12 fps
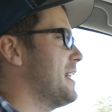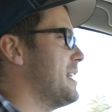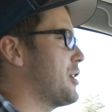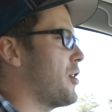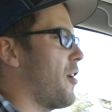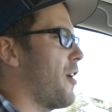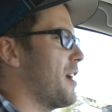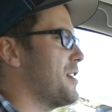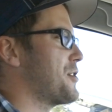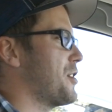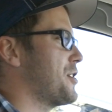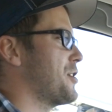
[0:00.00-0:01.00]
the car
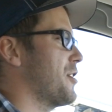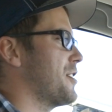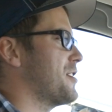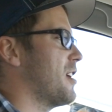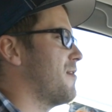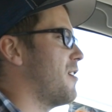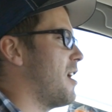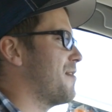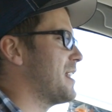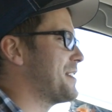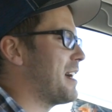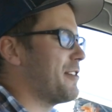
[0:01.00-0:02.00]
is going to turn itself off.
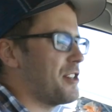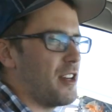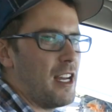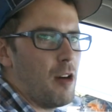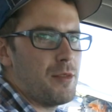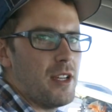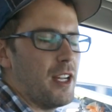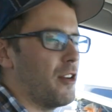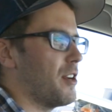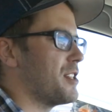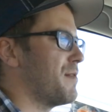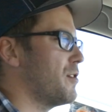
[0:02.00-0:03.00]
And that's obviously going to help to
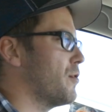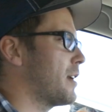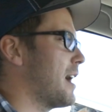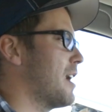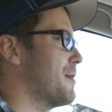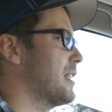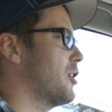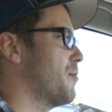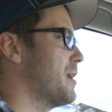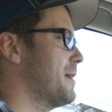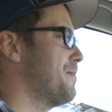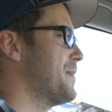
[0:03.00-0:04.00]
increase fuel economy a little
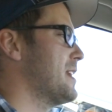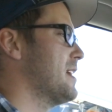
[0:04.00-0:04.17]
bit,